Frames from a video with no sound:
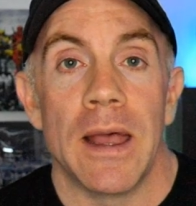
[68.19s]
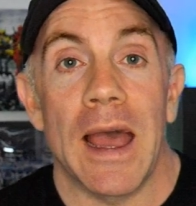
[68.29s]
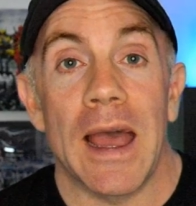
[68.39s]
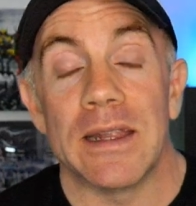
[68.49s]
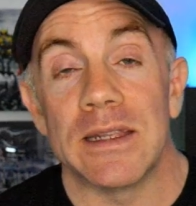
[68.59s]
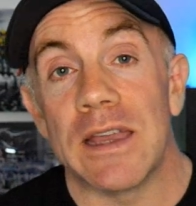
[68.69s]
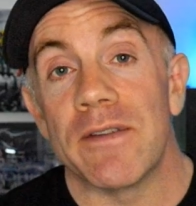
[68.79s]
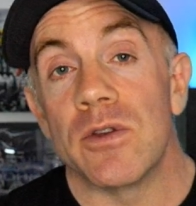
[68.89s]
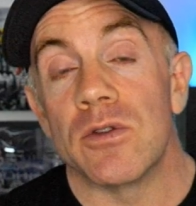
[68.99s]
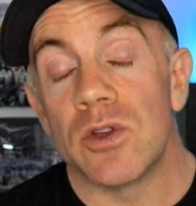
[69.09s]
and if
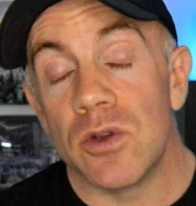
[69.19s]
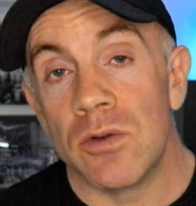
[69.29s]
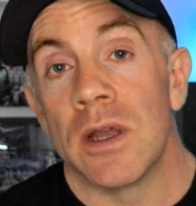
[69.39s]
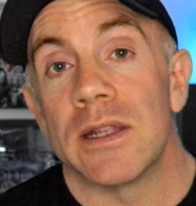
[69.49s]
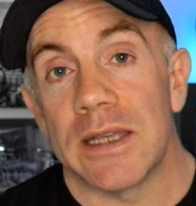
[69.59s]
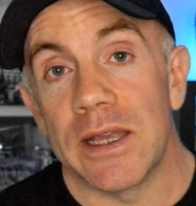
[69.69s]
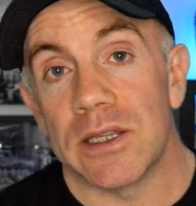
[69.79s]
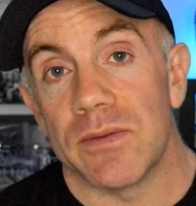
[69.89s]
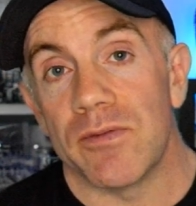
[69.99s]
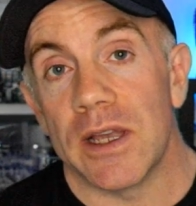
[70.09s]
you do take
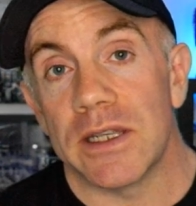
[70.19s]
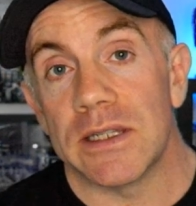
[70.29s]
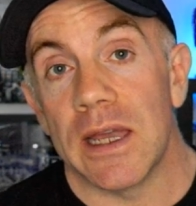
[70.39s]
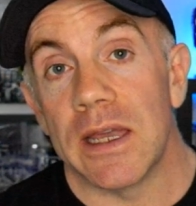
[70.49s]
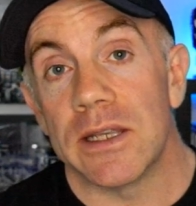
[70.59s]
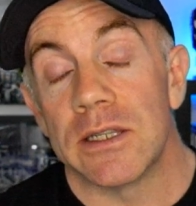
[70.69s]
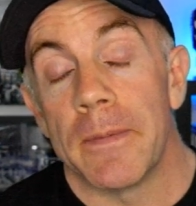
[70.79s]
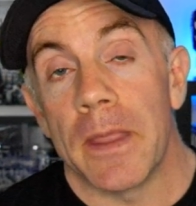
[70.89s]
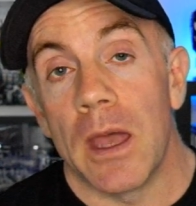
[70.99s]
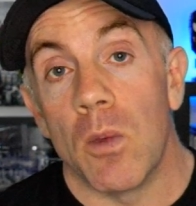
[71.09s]
some rest days,
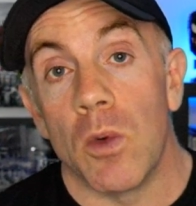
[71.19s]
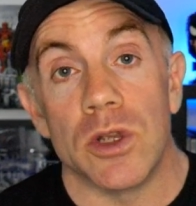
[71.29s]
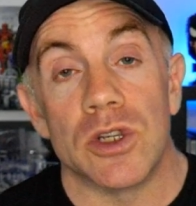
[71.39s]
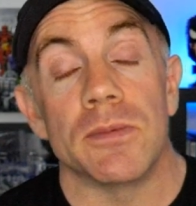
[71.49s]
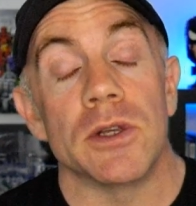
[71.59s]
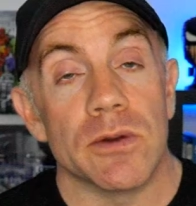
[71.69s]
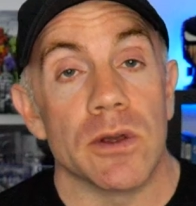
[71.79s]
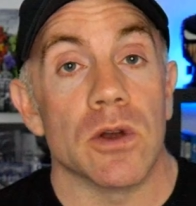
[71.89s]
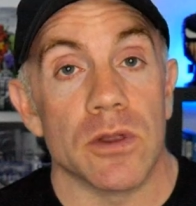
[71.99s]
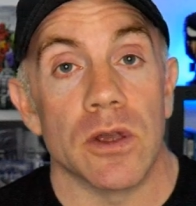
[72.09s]
uh, what you should be
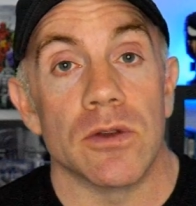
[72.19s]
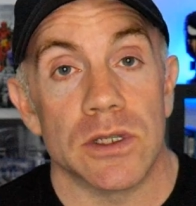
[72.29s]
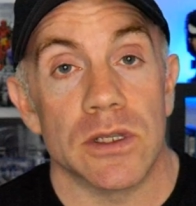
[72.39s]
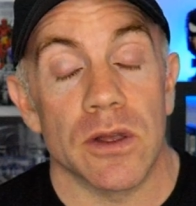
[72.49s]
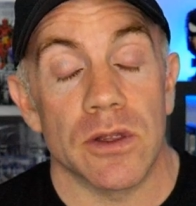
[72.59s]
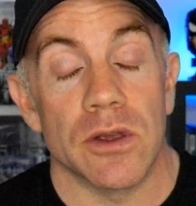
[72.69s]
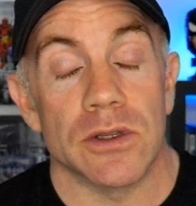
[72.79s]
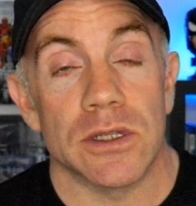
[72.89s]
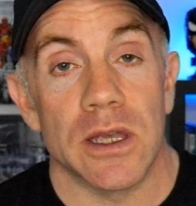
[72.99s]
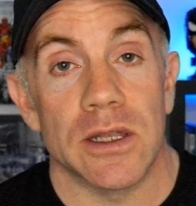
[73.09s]
doing on those on
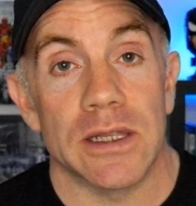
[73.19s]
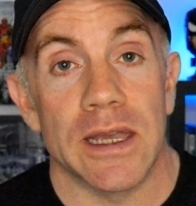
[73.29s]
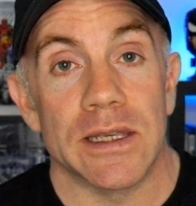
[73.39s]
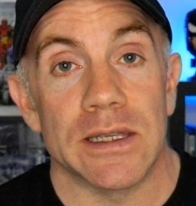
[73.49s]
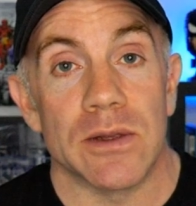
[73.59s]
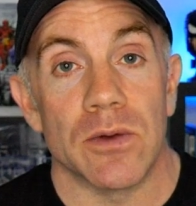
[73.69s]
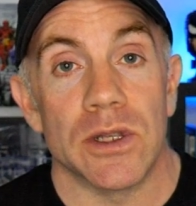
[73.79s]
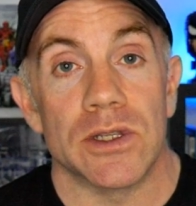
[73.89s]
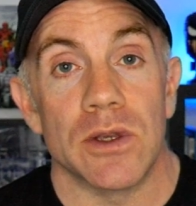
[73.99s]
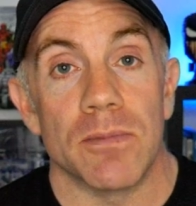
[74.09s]
those uh, days in order
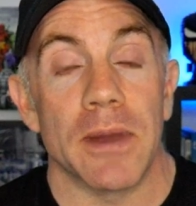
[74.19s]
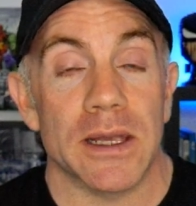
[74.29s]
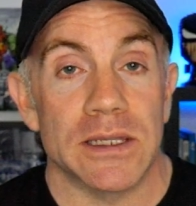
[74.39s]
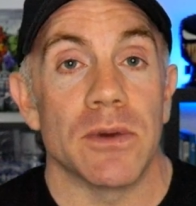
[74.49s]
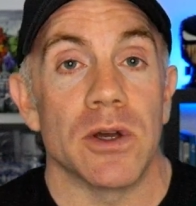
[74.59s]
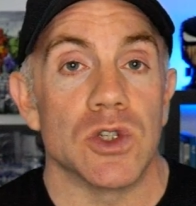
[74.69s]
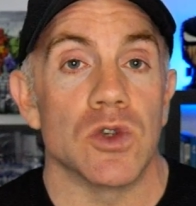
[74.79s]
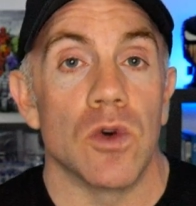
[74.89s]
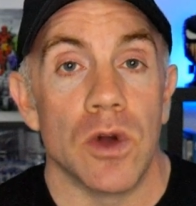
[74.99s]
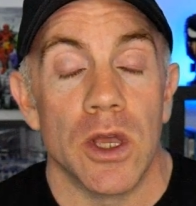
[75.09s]
to maximize
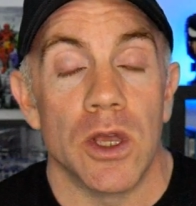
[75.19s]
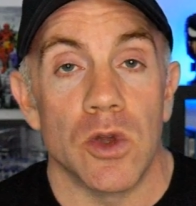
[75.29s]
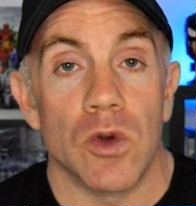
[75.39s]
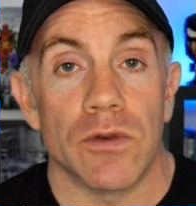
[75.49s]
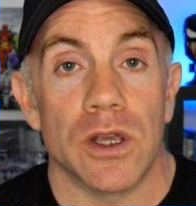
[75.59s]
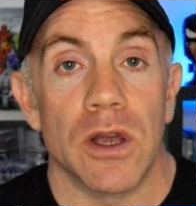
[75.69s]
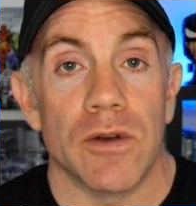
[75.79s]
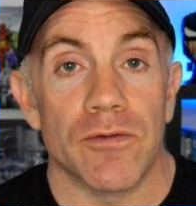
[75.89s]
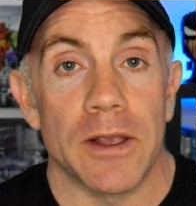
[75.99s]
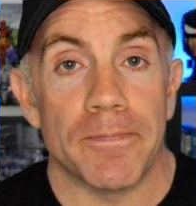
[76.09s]
your, your
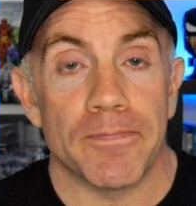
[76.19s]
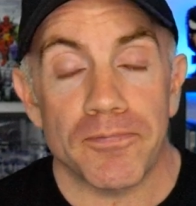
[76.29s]
recovery.